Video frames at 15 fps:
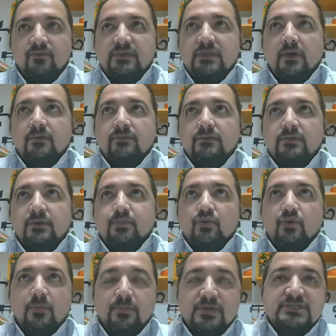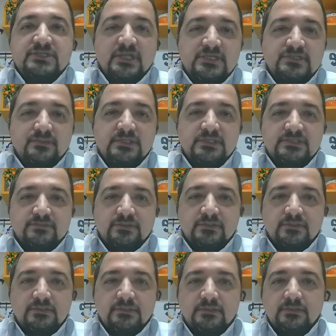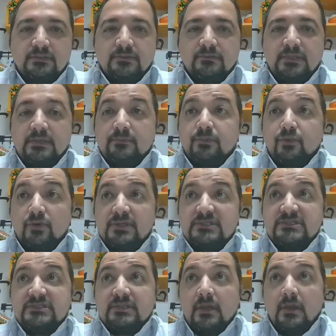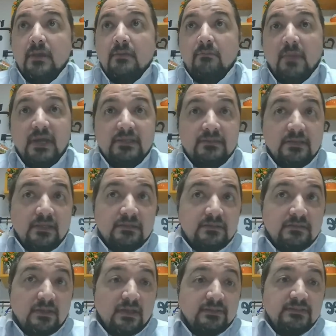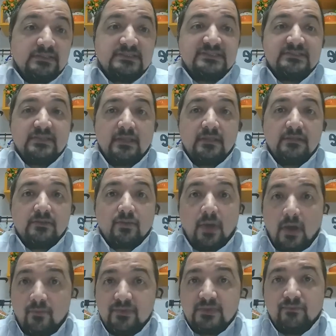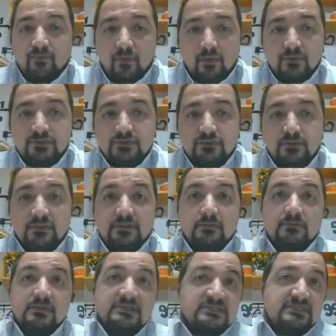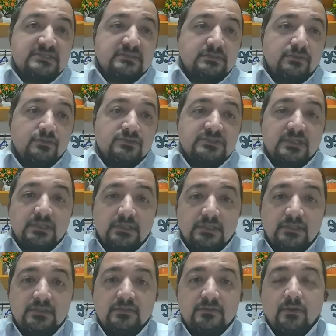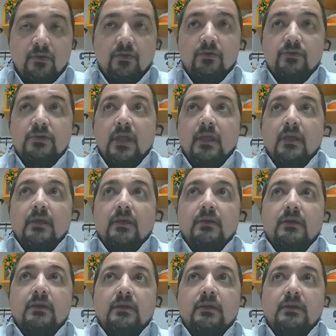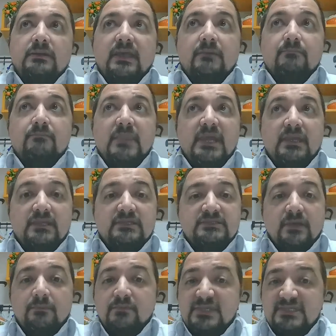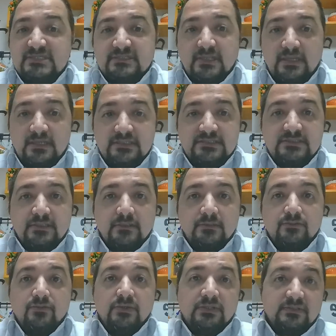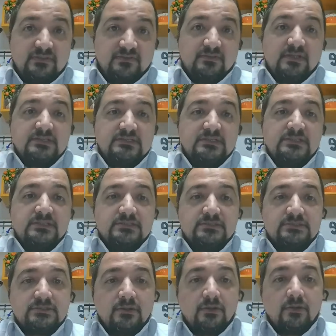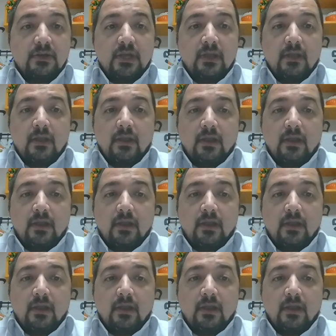without a proper change management, employees might not understand how it works, resist using it, or can make some mistakes during the transition. So